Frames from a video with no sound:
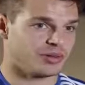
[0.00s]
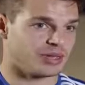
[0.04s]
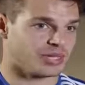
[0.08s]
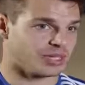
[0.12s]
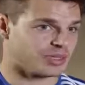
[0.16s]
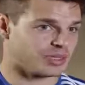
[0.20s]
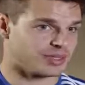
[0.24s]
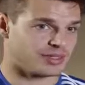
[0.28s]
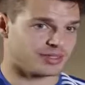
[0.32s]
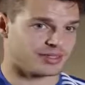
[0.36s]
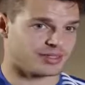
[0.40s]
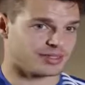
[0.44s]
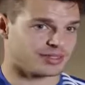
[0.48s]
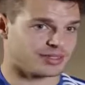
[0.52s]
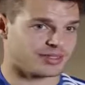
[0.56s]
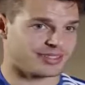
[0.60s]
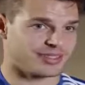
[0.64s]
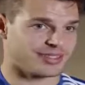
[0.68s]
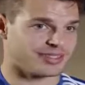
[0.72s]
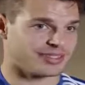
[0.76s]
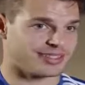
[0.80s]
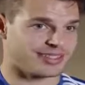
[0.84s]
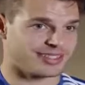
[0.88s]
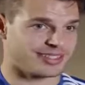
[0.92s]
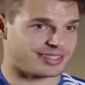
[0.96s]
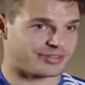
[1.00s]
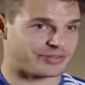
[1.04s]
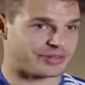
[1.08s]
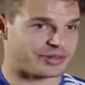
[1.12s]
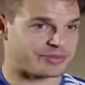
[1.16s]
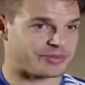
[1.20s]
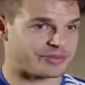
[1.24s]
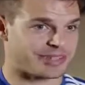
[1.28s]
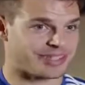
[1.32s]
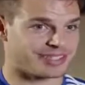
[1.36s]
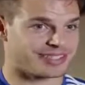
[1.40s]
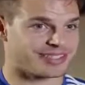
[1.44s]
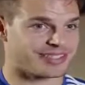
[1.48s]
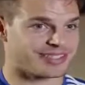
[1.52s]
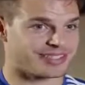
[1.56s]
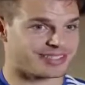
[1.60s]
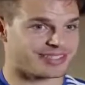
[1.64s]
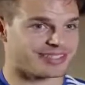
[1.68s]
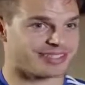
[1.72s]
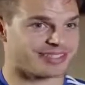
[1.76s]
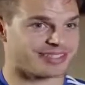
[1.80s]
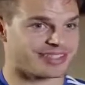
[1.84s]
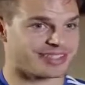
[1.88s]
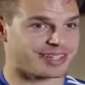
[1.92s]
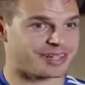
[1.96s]
but remains
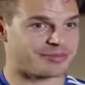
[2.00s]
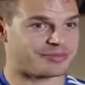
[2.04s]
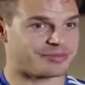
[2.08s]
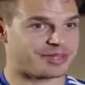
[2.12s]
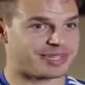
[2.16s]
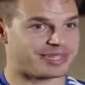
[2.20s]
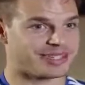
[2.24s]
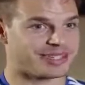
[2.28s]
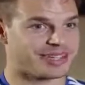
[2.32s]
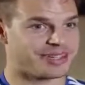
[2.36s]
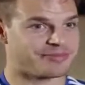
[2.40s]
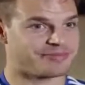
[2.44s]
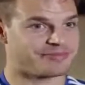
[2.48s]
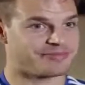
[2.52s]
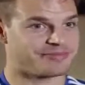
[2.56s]
a big game.